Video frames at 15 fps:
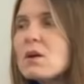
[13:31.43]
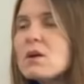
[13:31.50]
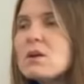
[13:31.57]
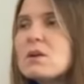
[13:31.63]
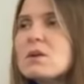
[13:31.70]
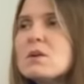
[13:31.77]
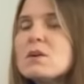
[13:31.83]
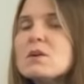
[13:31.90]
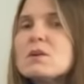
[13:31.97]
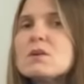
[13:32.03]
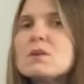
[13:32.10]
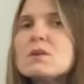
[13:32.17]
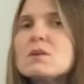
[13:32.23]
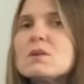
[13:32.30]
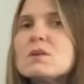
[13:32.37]

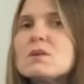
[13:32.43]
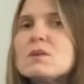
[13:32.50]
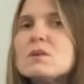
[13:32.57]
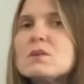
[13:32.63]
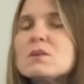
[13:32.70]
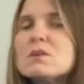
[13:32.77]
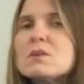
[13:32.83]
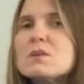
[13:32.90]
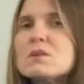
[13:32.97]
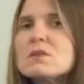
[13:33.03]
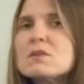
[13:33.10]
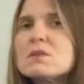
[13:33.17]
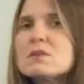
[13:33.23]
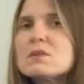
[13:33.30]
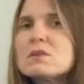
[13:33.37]

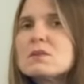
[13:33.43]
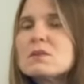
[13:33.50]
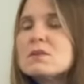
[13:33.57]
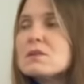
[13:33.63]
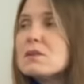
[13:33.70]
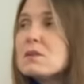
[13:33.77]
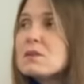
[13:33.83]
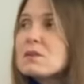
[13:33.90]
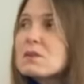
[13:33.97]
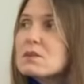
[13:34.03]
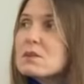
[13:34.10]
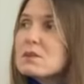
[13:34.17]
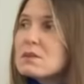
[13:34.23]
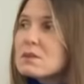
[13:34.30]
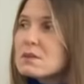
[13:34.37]

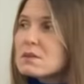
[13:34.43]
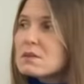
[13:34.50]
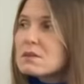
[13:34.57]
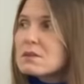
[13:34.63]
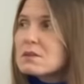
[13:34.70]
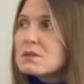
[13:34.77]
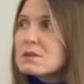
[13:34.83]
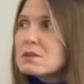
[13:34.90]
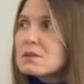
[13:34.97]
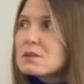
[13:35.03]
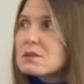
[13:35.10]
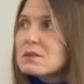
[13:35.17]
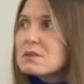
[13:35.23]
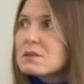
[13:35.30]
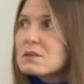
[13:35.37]

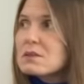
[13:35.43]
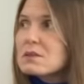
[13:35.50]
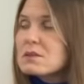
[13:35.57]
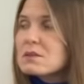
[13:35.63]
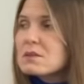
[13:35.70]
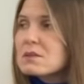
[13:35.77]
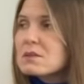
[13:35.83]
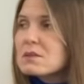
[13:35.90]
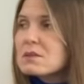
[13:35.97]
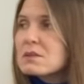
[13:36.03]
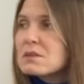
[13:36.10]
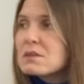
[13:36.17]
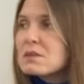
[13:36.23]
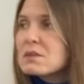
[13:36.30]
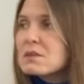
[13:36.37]

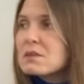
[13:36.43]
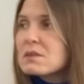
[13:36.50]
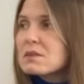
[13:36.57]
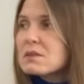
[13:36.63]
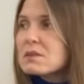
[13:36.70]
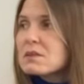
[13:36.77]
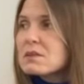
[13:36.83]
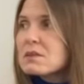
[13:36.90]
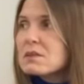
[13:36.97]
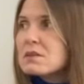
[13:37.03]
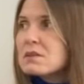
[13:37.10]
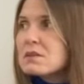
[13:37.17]
(not speaking)